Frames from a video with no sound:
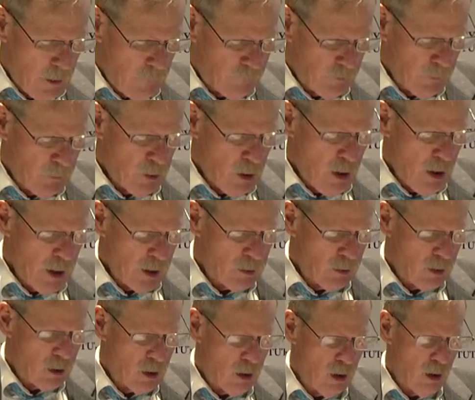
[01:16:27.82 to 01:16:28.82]
from an
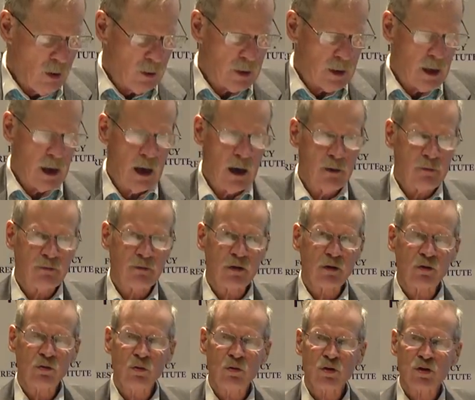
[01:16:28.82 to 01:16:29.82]
article called
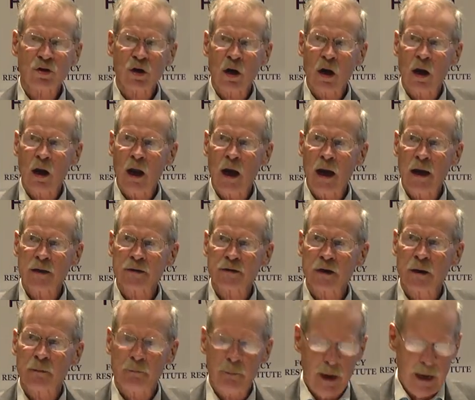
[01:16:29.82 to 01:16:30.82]

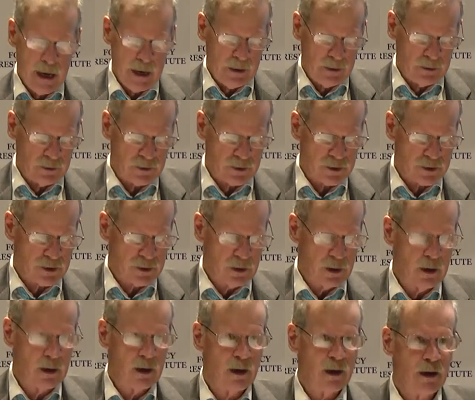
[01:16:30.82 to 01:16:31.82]
Constitutionalizing Patents
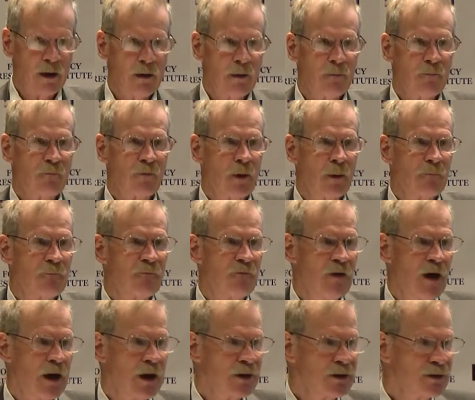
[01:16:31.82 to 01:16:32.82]
from
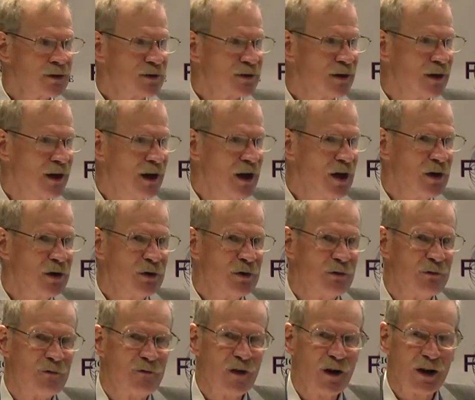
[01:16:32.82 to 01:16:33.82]
Venice
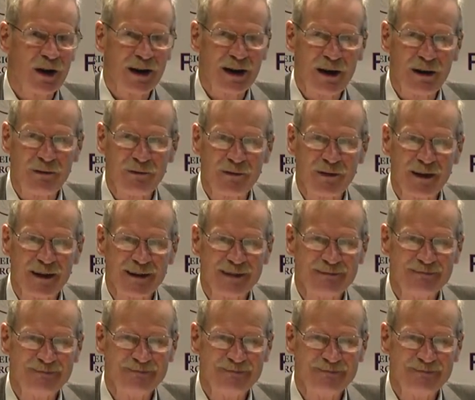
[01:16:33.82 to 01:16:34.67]
to Philadelphia